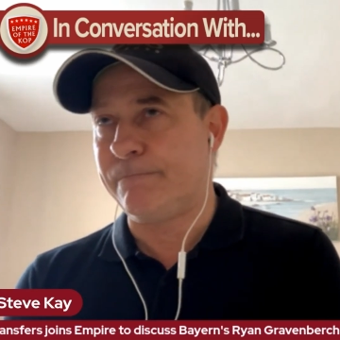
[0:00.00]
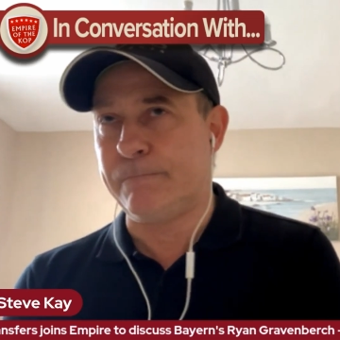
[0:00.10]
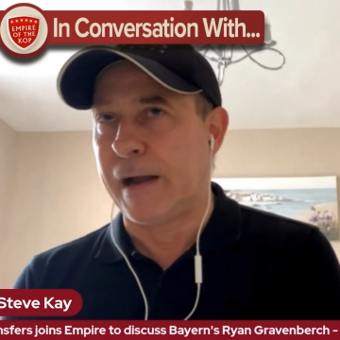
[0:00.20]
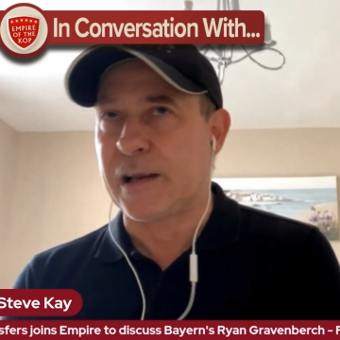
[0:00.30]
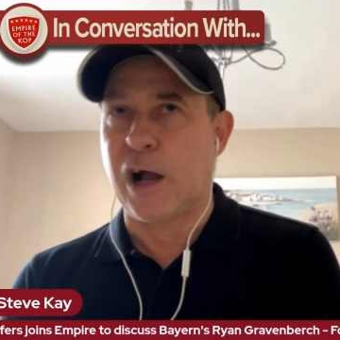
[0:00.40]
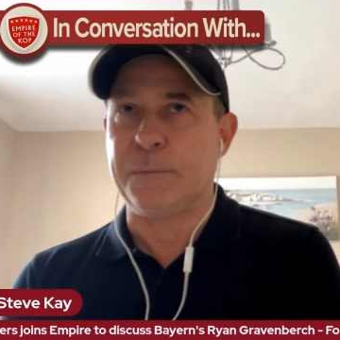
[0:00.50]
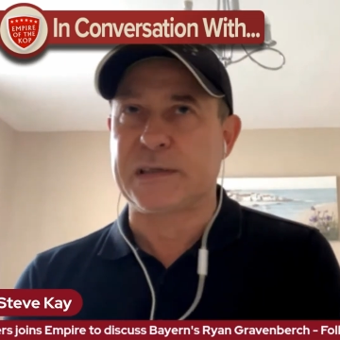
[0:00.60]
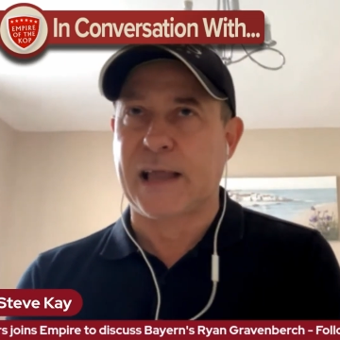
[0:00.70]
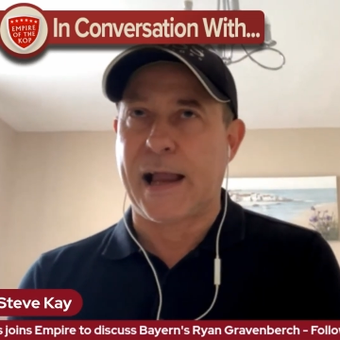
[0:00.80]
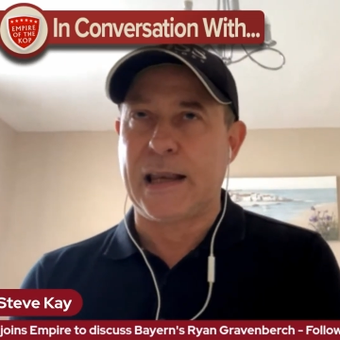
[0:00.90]
make no
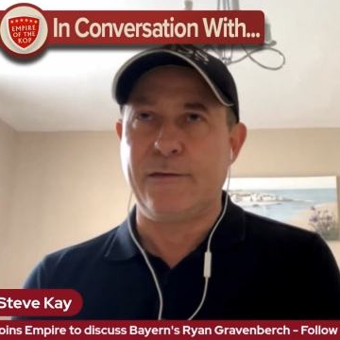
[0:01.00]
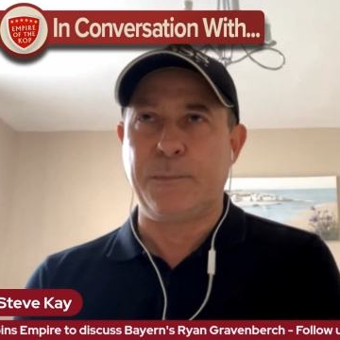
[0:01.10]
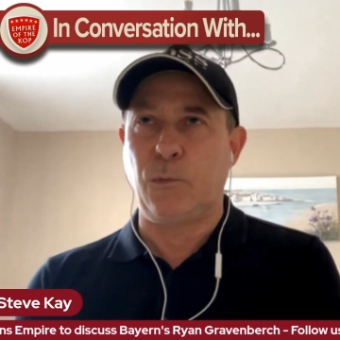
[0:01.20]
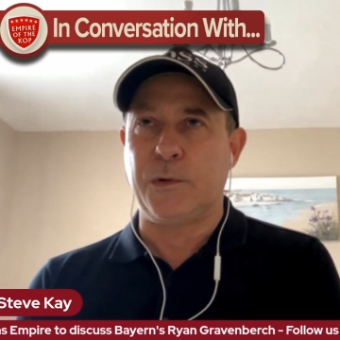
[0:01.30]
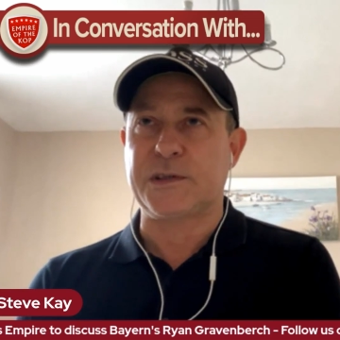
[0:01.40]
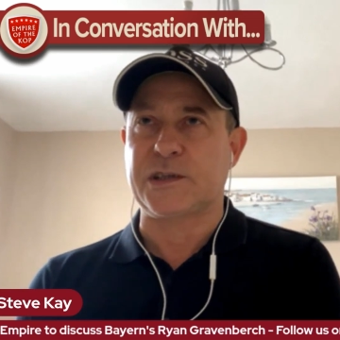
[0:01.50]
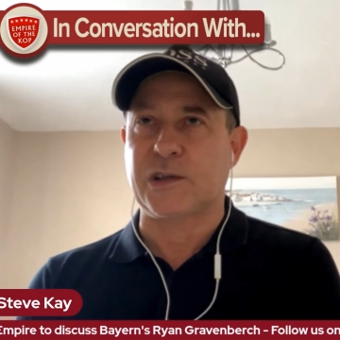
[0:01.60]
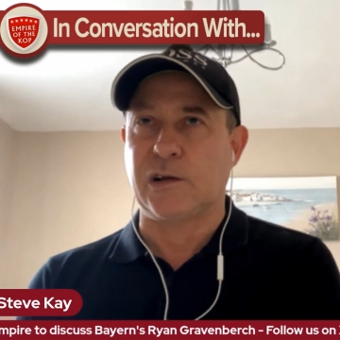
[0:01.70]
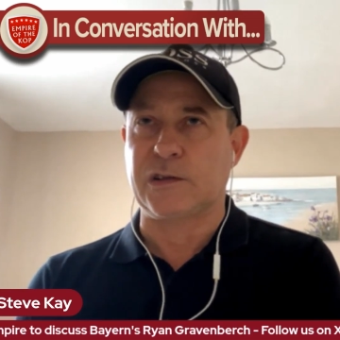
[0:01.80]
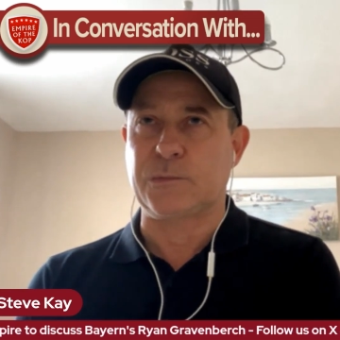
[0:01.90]
mistake, Liverpool wants to
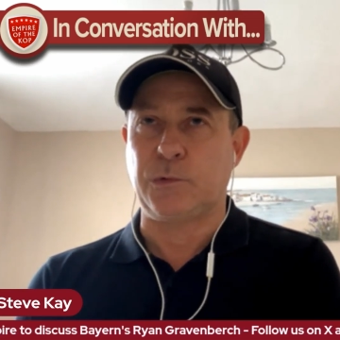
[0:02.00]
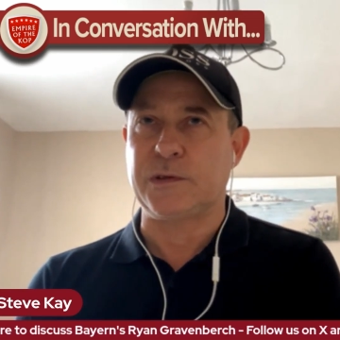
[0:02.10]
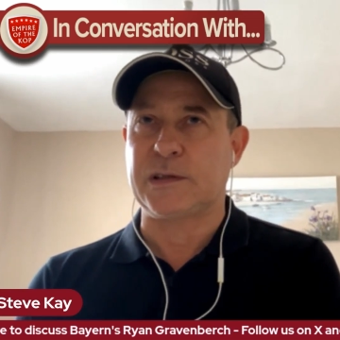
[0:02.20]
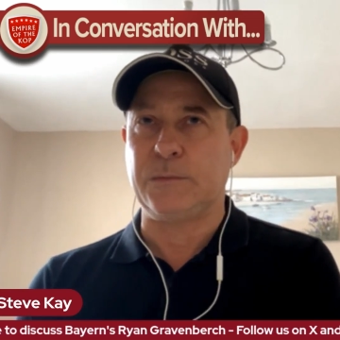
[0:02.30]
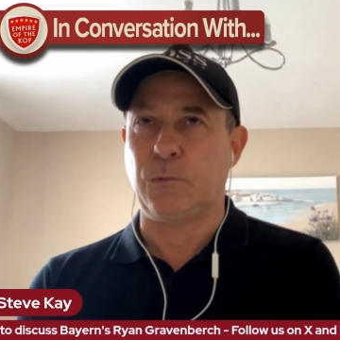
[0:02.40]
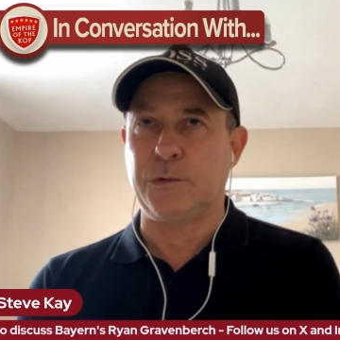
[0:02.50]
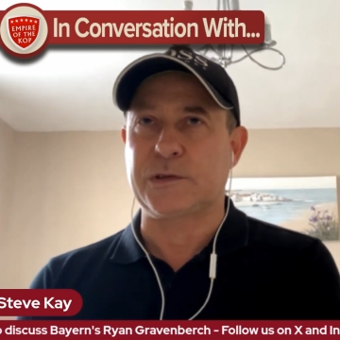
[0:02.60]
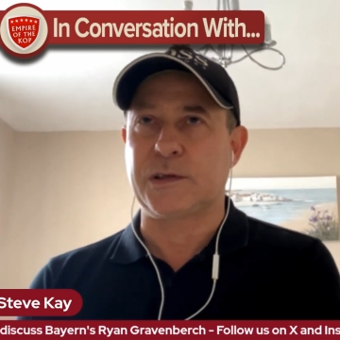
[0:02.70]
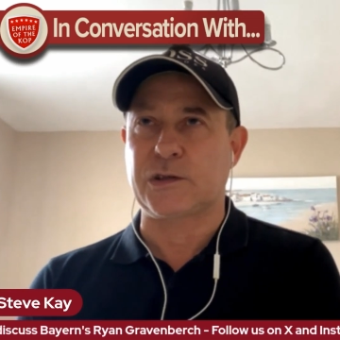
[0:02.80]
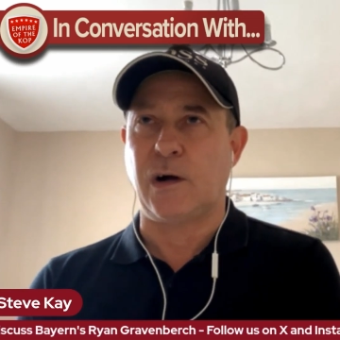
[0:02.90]

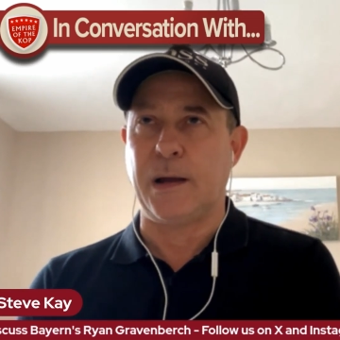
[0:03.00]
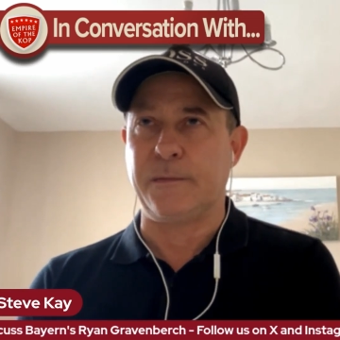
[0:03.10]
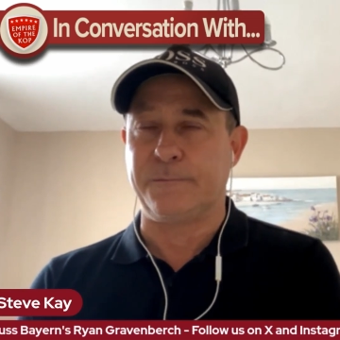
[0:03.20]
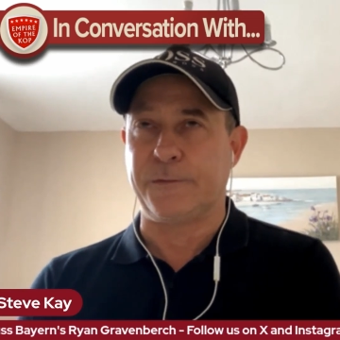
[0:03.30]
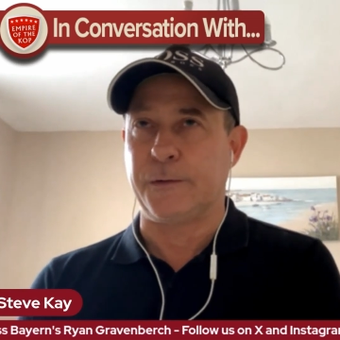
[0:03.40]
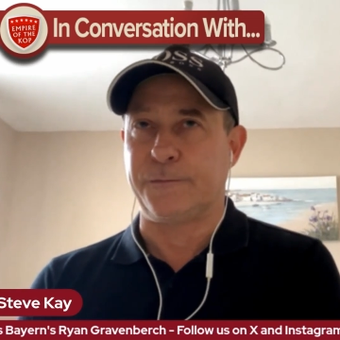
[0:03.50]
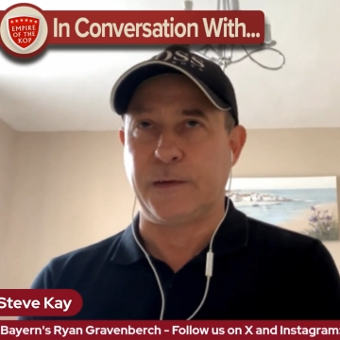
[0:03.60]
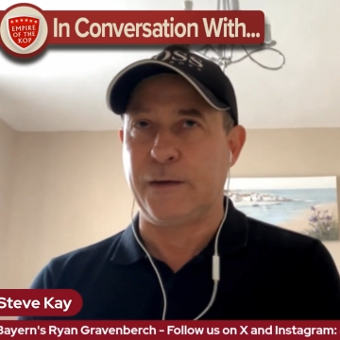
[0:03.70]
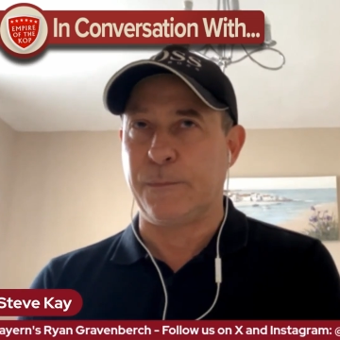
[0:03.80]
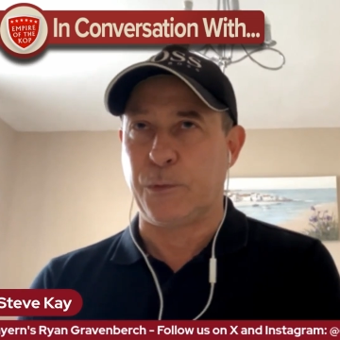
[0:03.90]
sign for
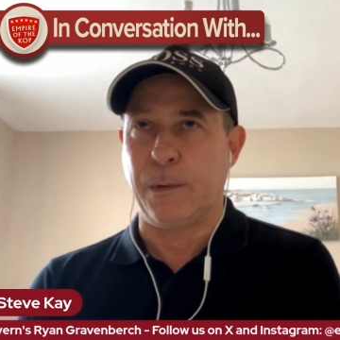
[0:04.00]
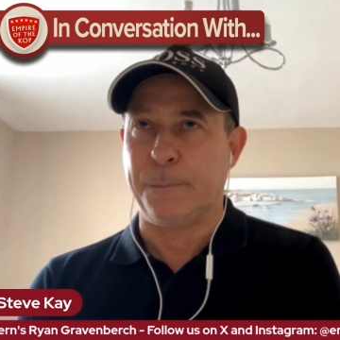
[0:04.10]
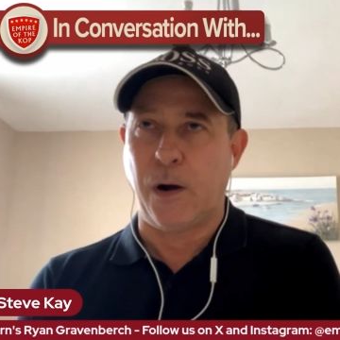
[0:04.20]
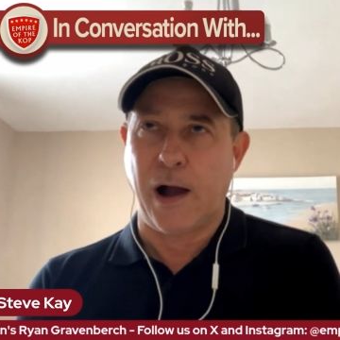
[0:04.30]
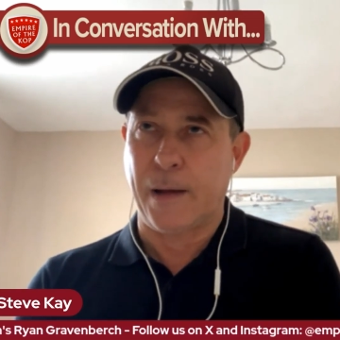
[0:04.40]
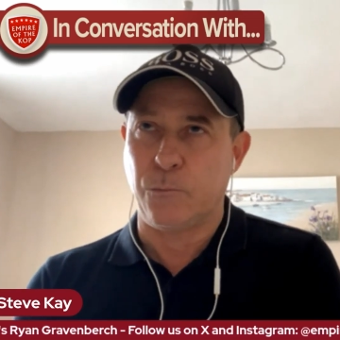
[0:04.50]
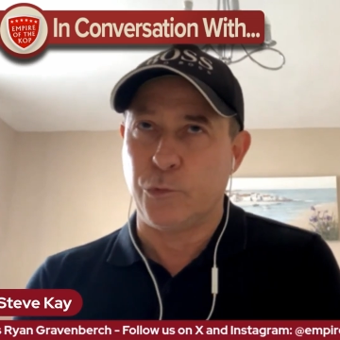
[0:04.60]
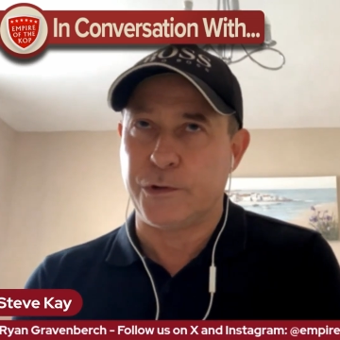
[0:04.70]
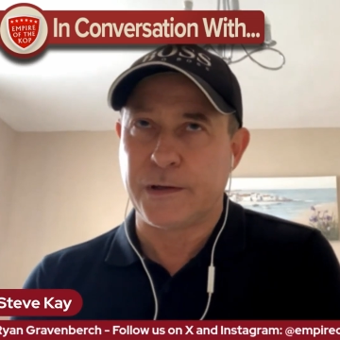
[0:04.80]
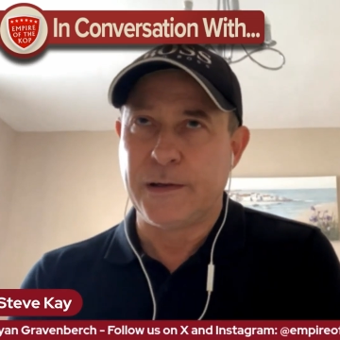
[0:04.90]
Liverpool, and Bayern
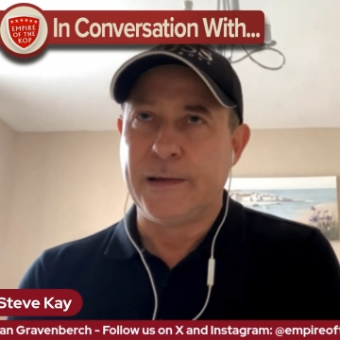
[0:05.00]
would